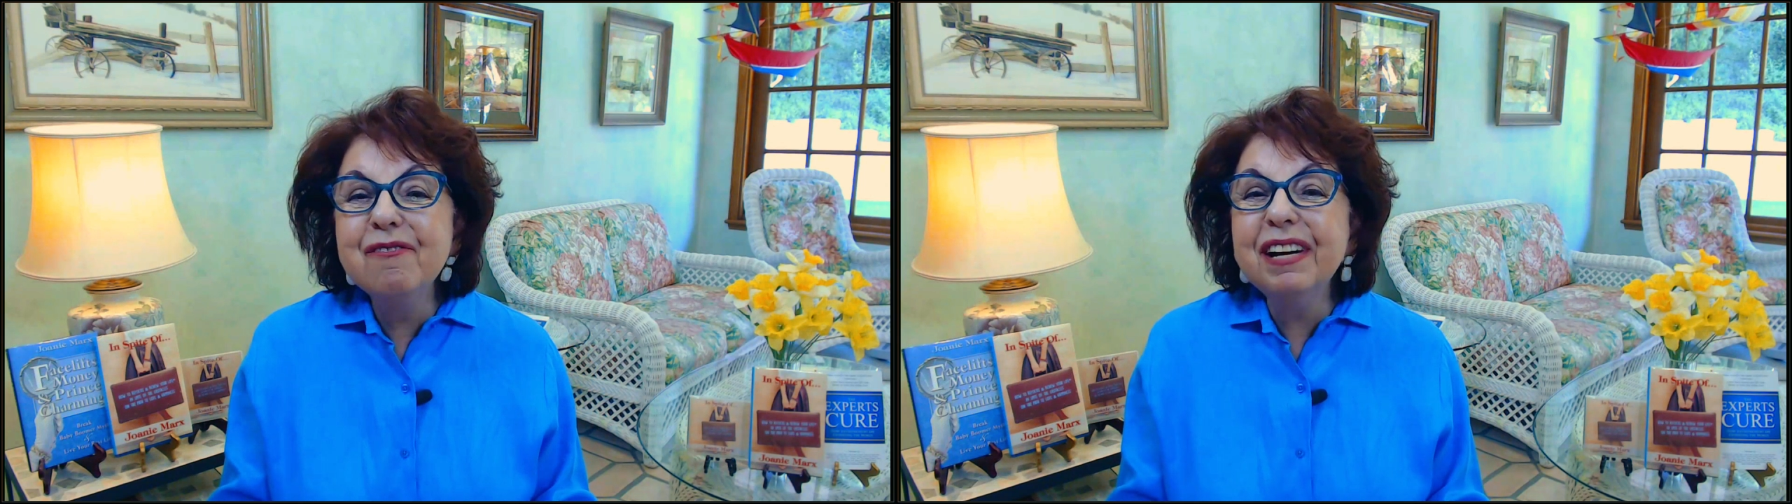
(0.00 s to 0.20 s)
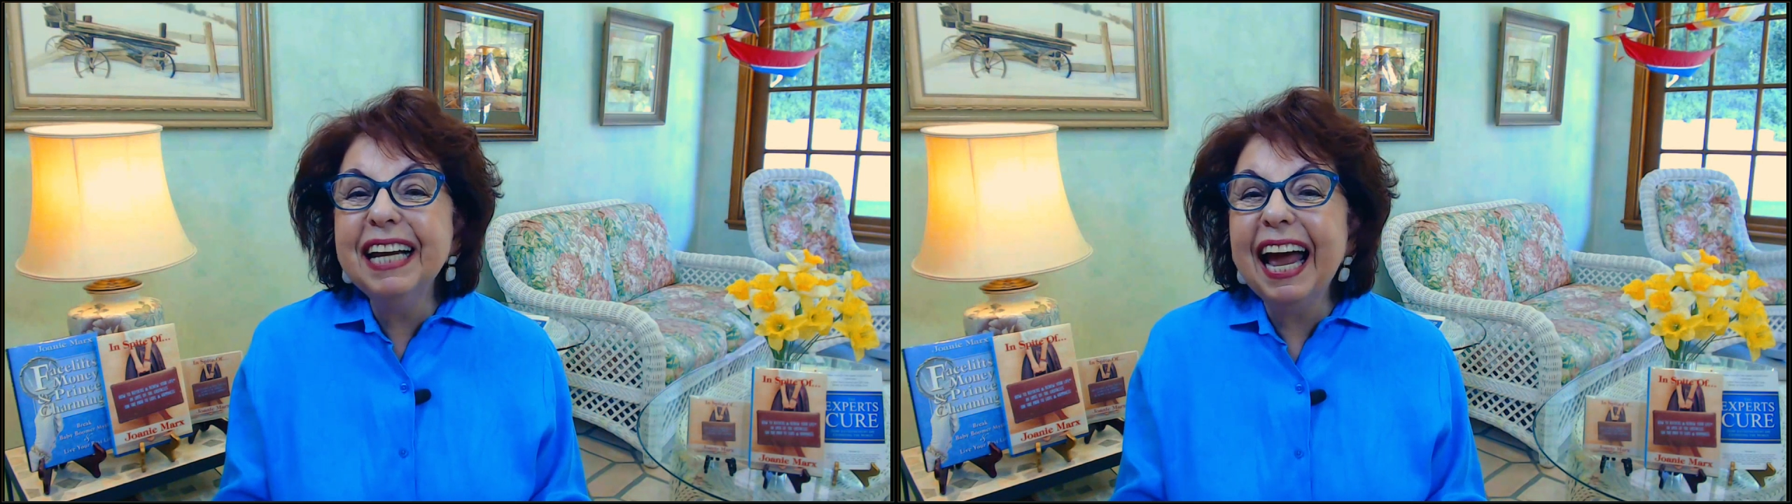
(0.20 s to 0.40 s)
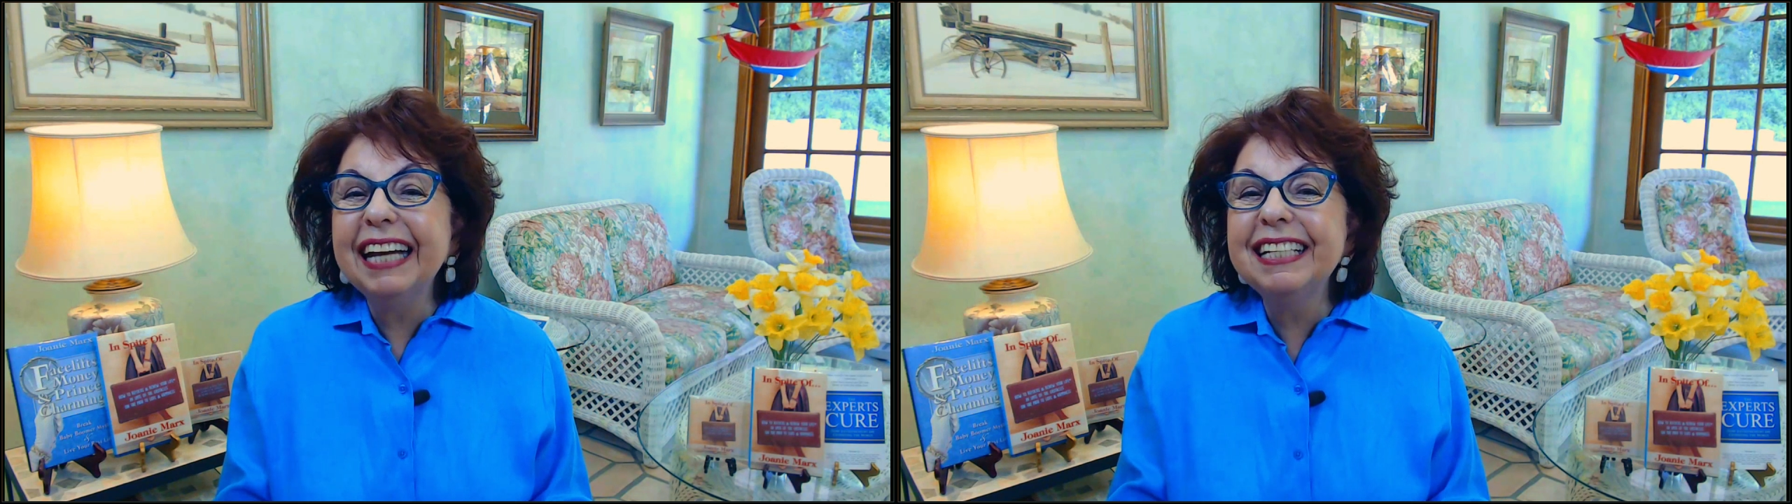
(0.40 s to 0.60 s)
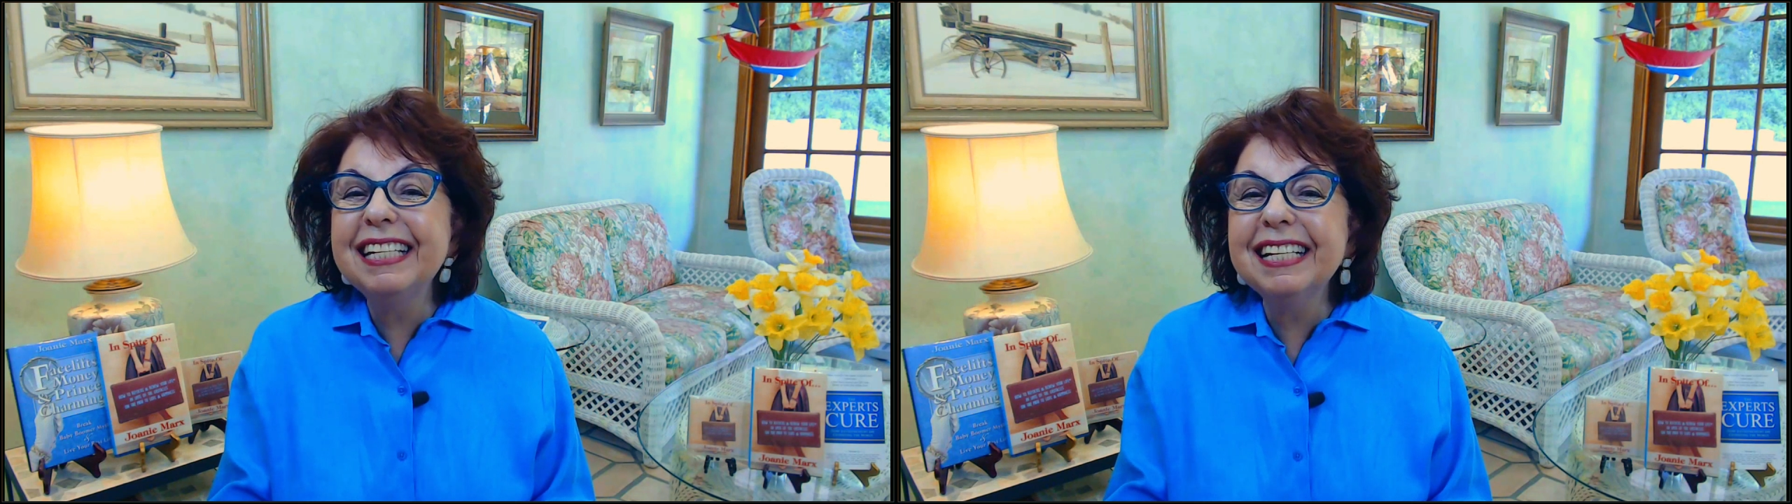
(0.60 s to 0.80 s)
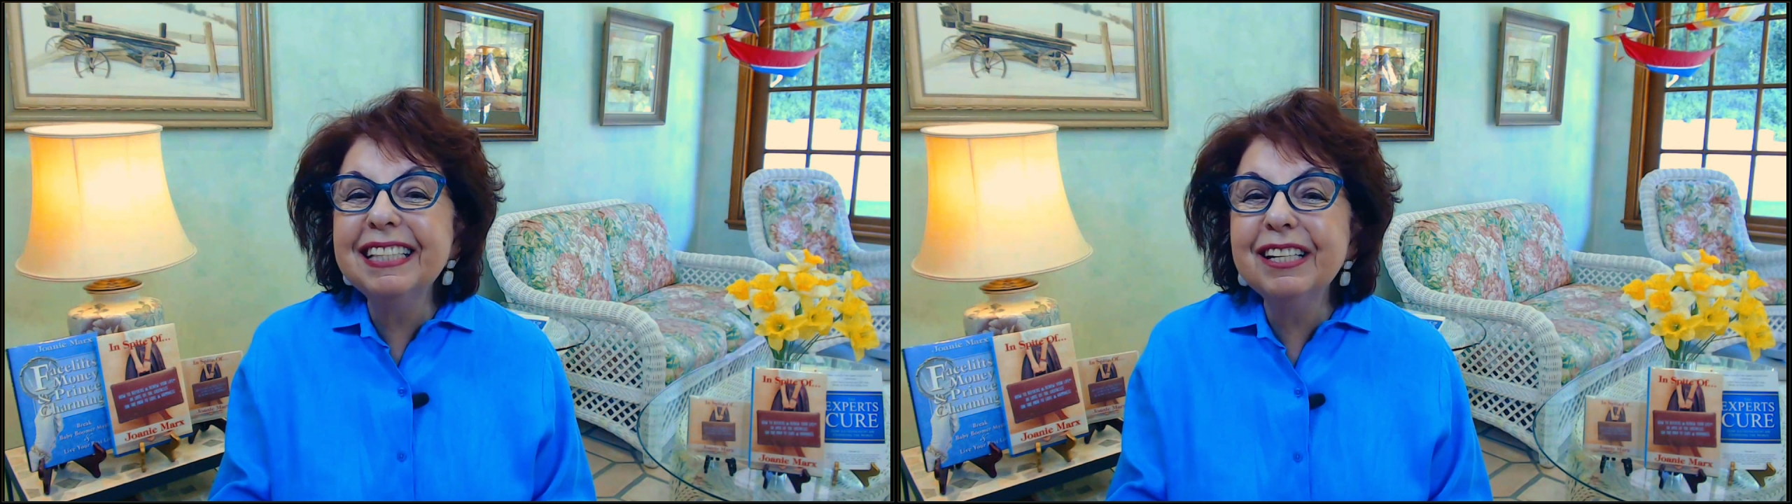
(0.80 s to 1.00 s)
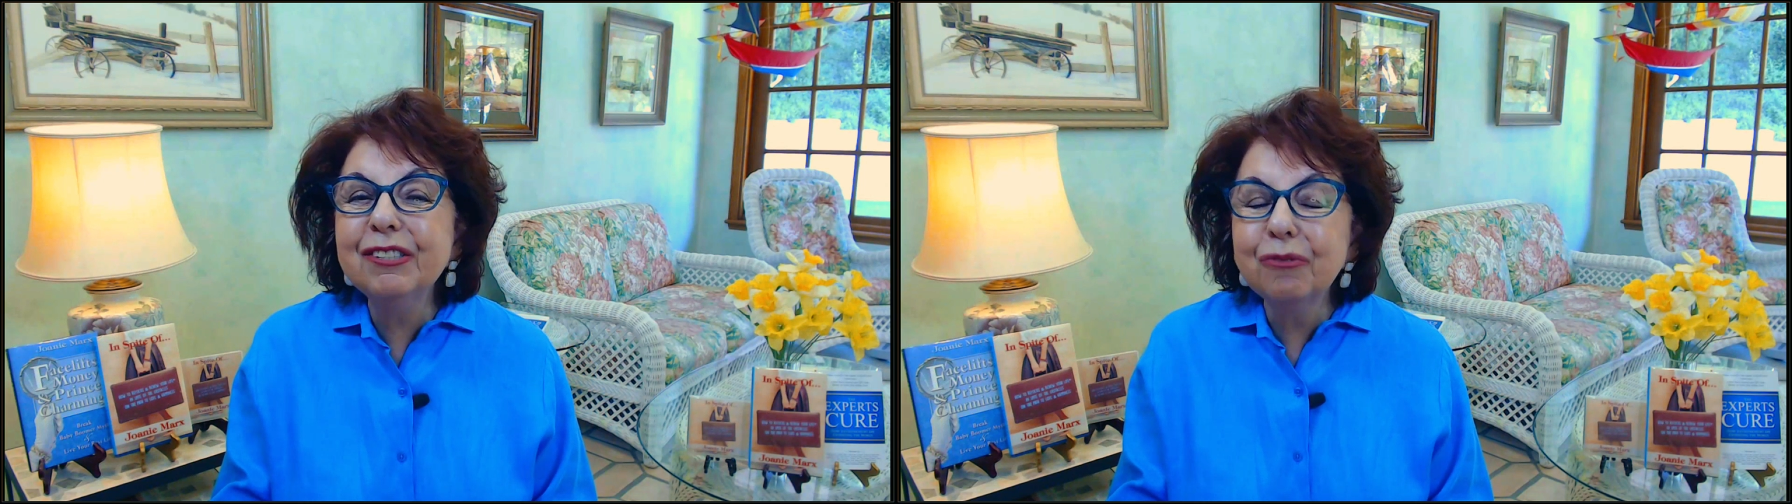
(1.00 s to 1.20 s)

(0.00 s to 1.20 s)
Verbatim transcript: And when I did